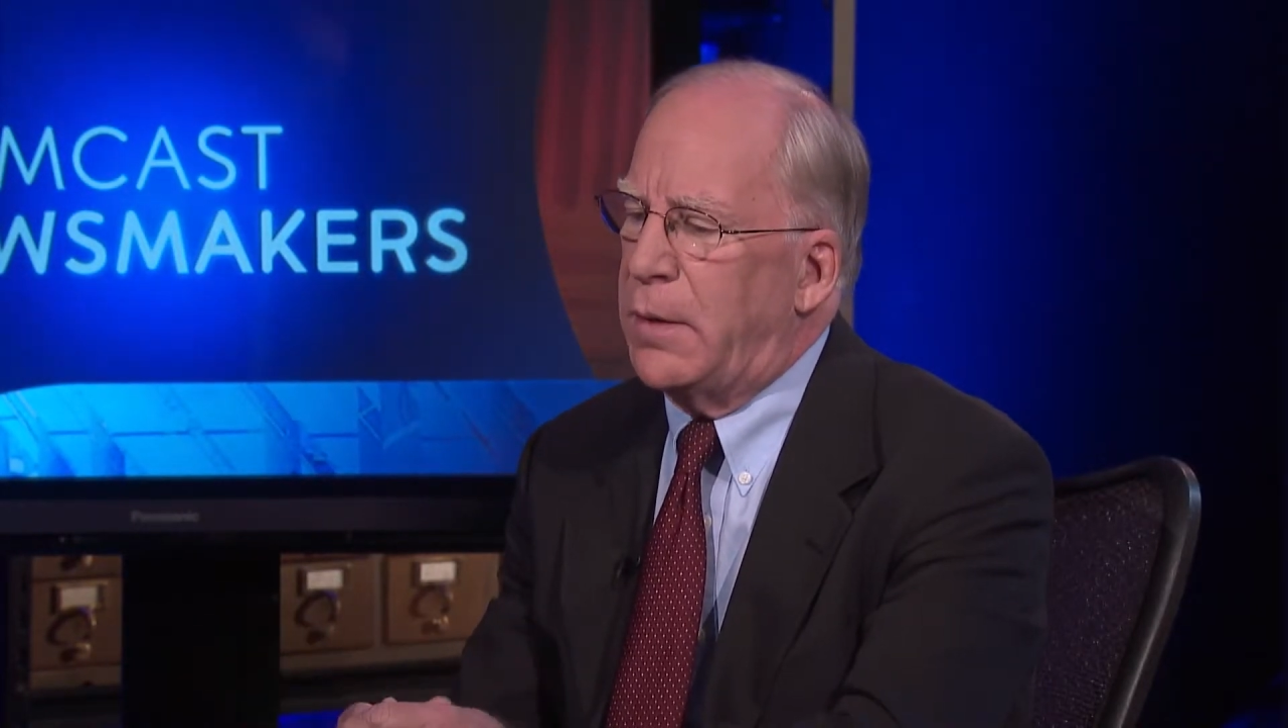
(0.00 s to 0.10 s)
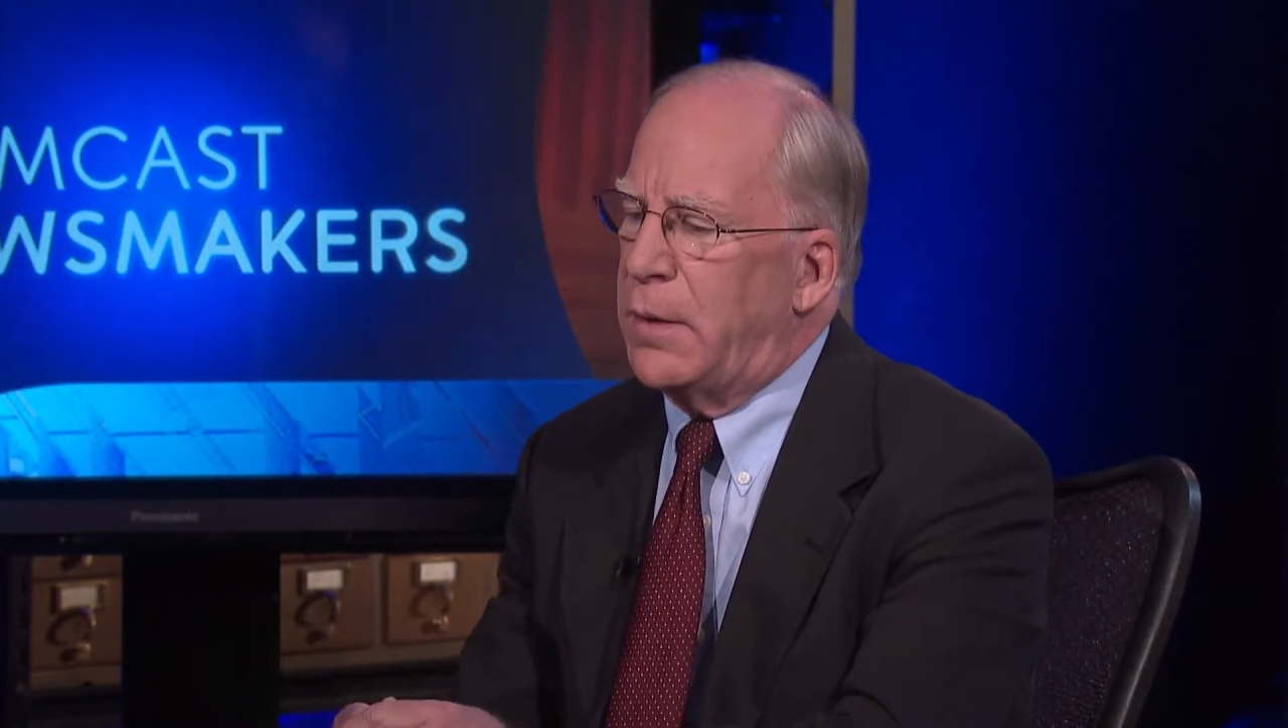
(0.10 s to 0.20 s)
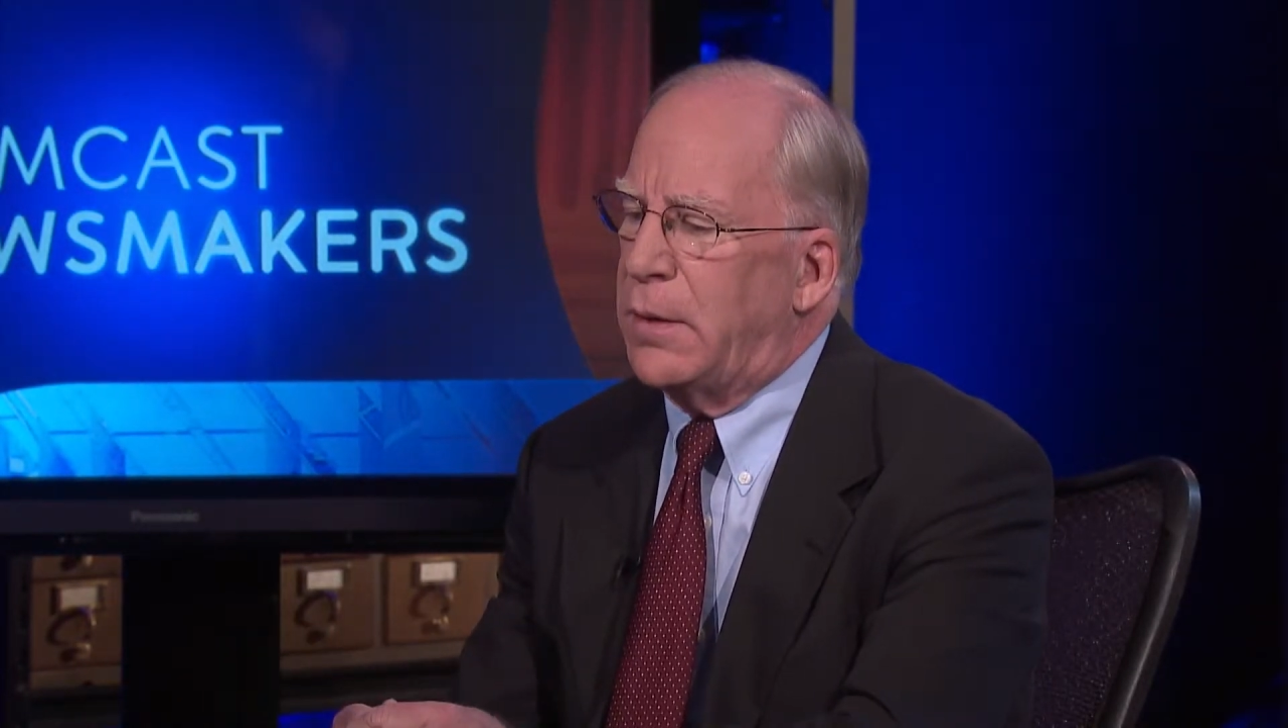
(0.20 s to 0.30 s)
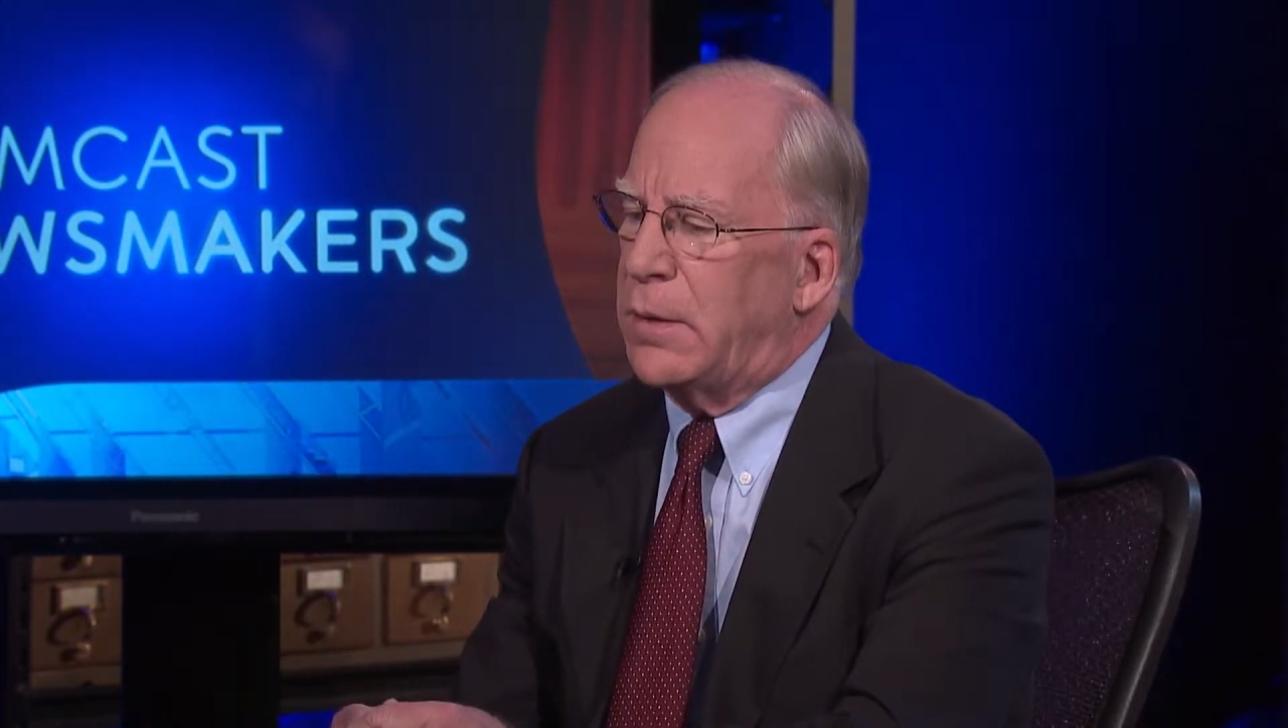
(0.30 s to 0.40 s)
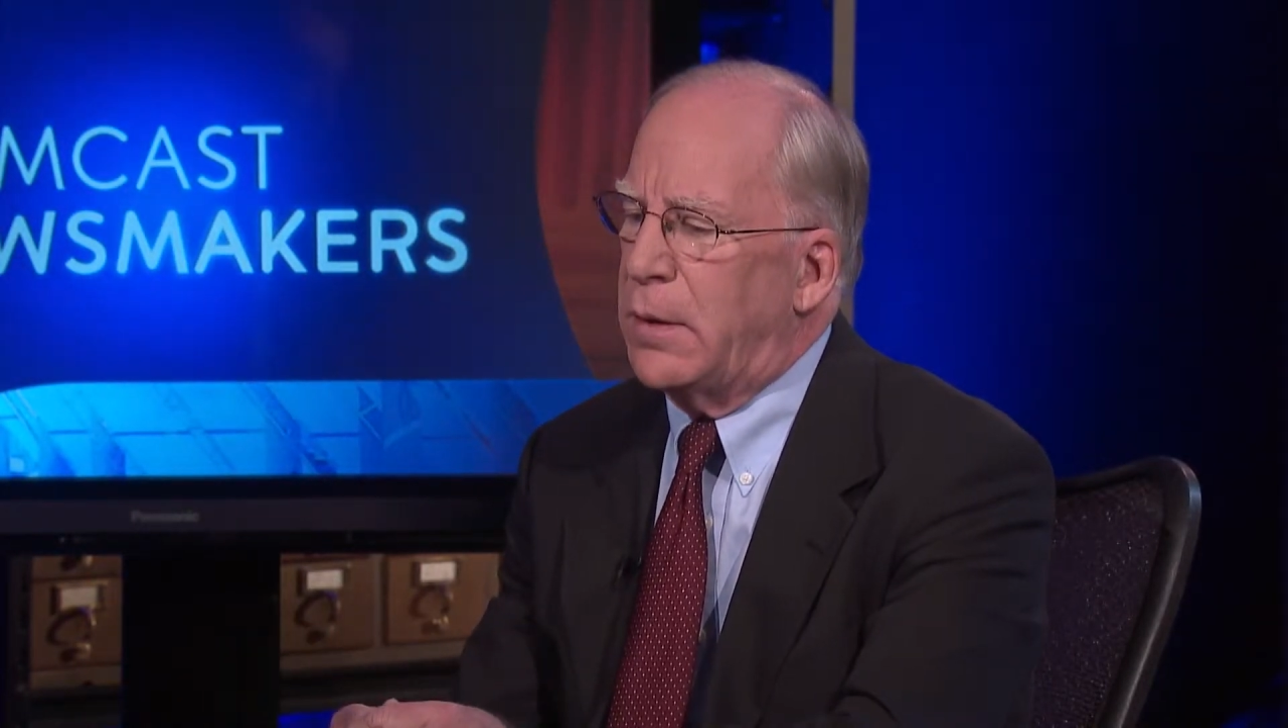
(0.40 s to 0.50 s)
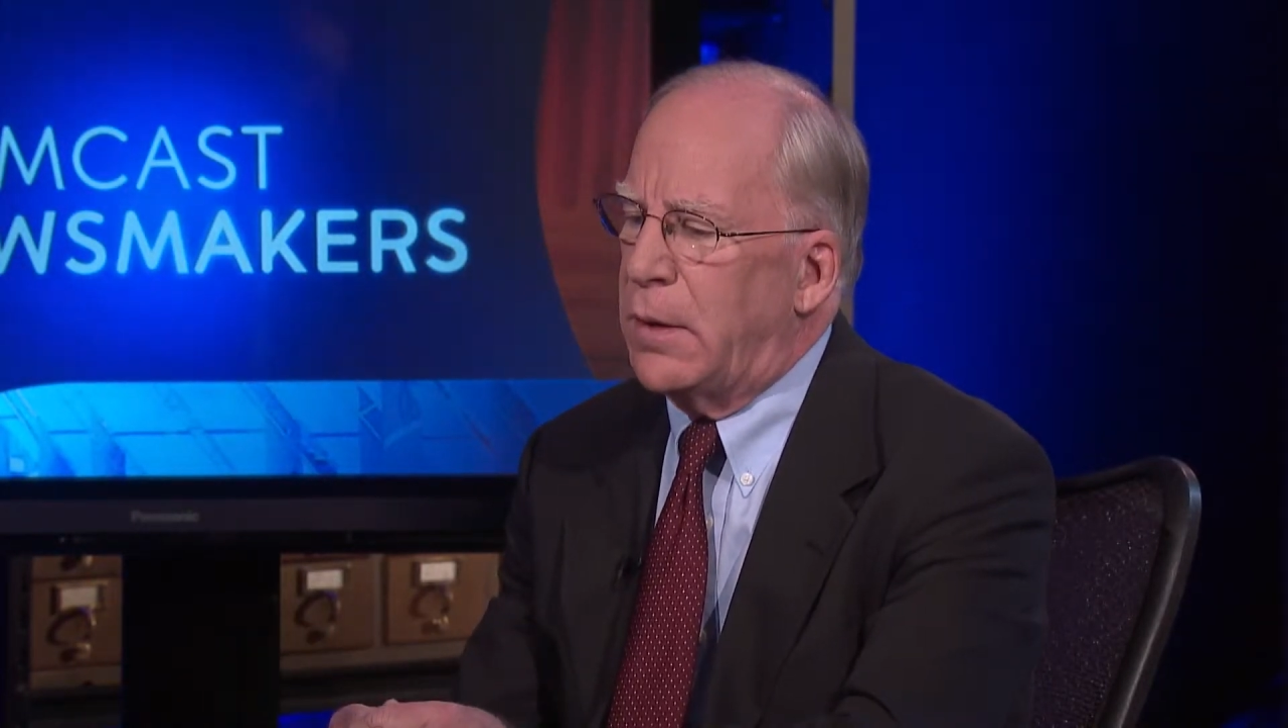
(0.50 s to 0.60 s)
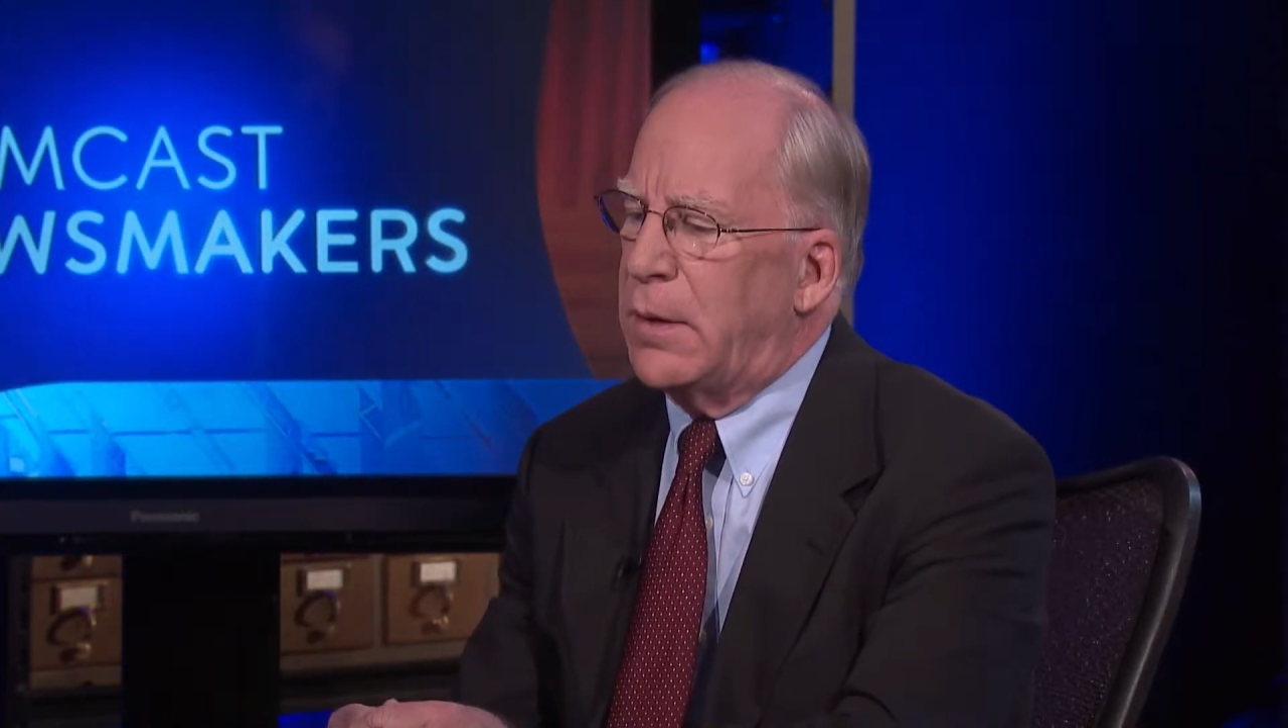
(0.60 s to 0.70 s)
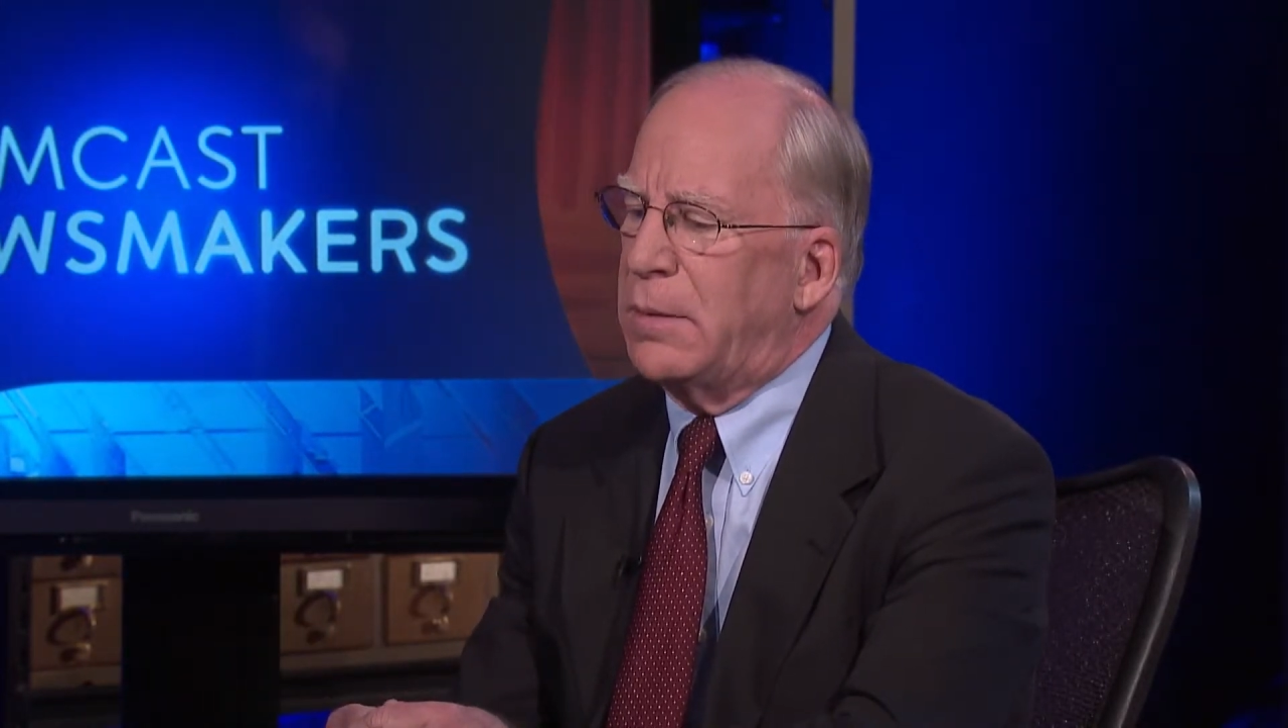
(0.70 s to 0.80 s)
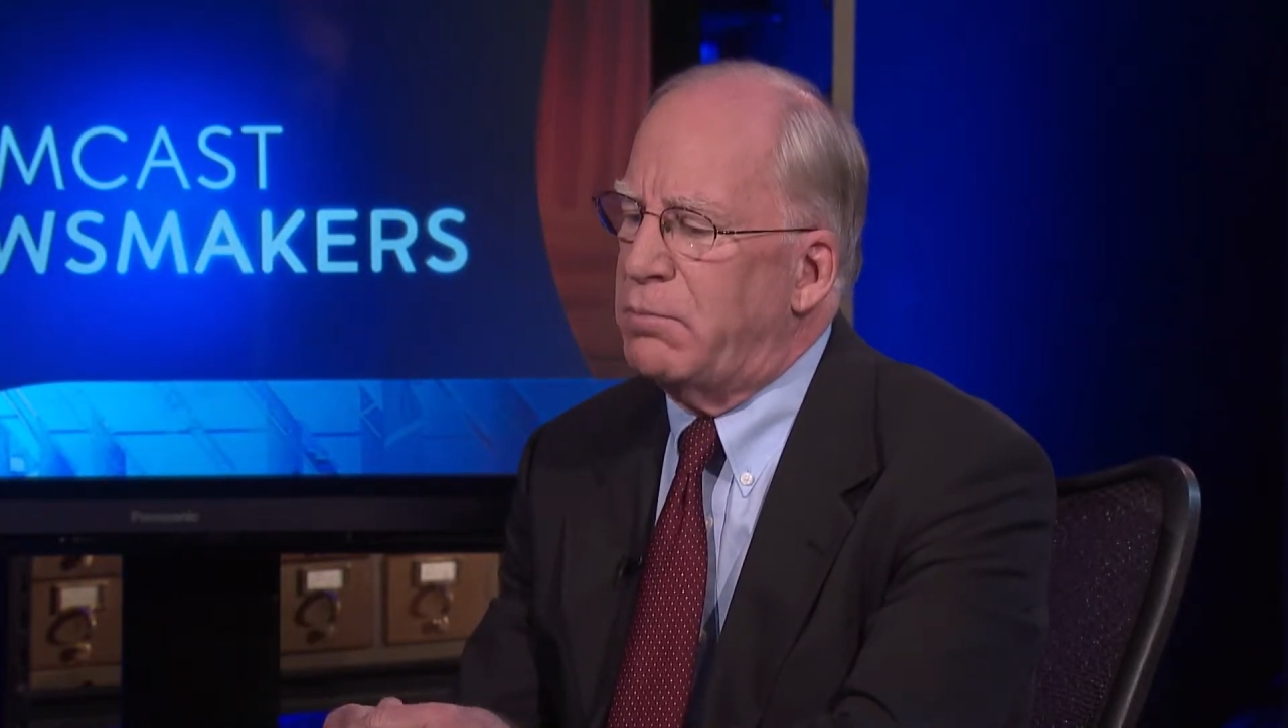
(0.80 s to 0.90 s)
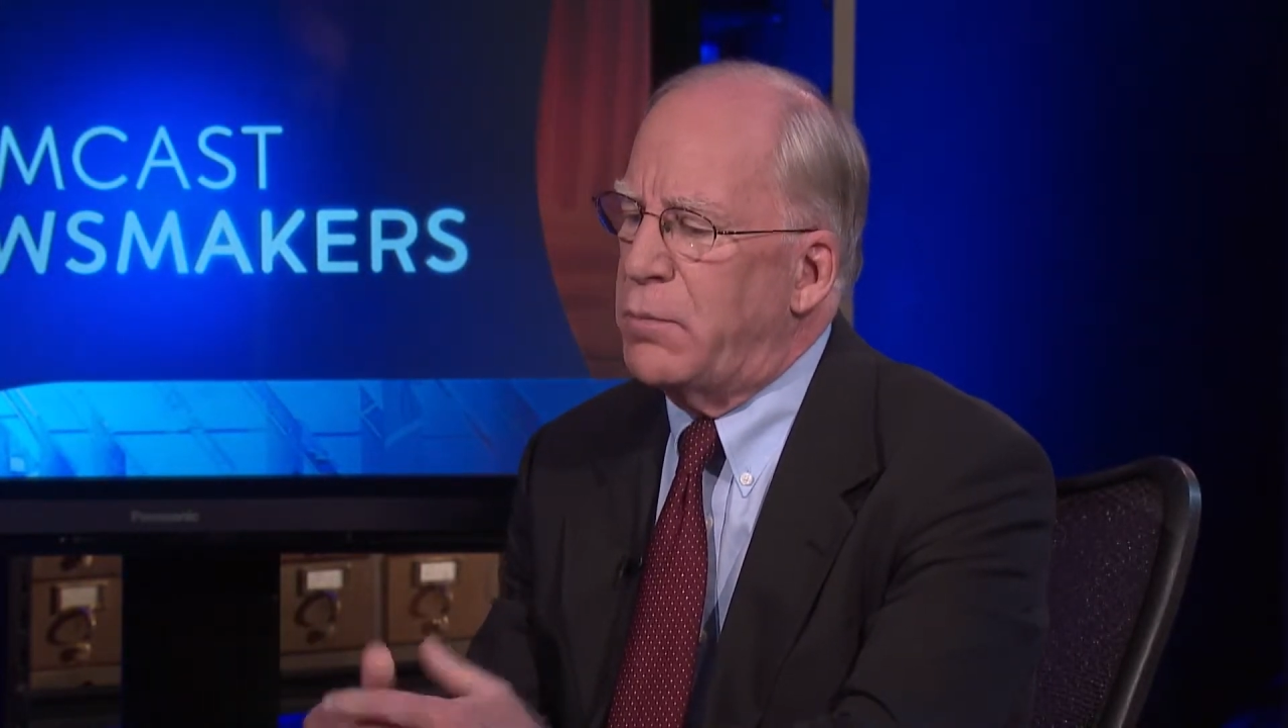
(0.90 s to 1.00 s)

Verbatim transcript: an